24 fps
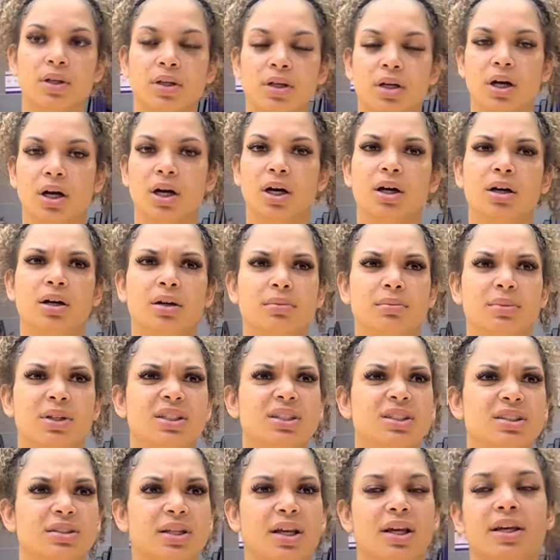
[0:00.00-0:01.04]
It
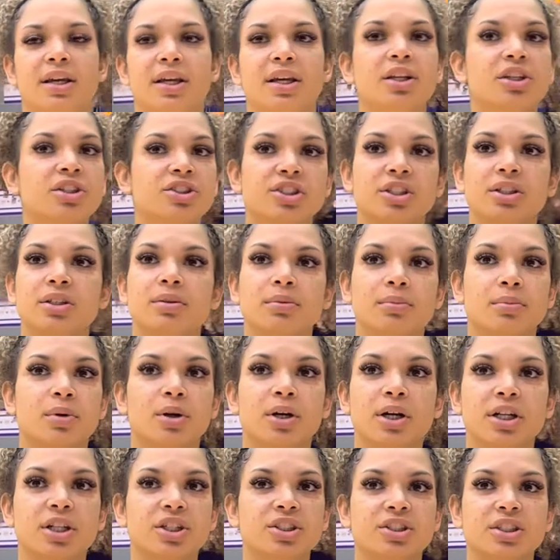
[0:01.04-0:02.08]
just energy, more
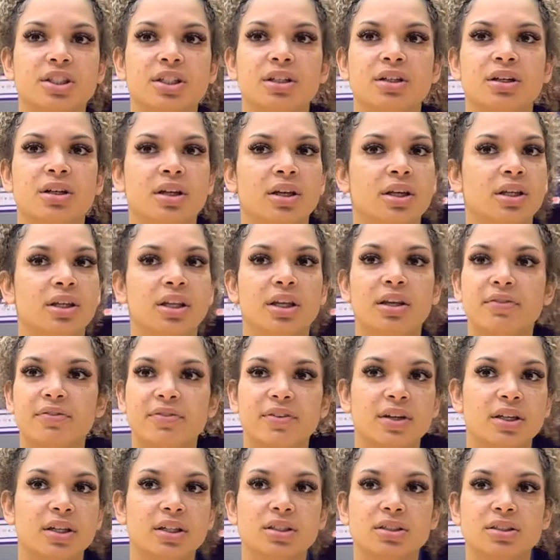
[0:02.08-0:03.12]
energy,
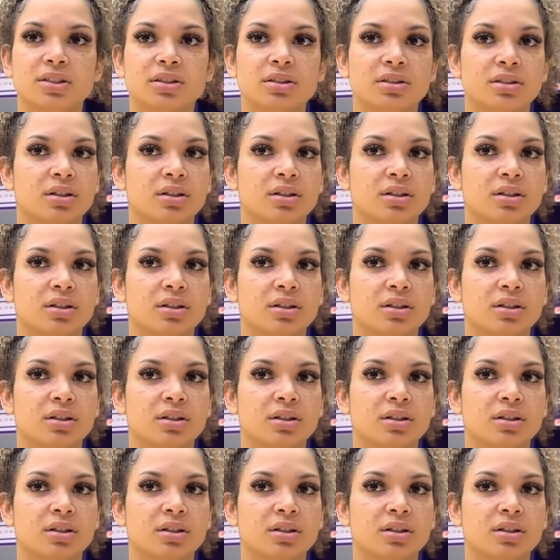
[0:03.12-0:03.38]
defense,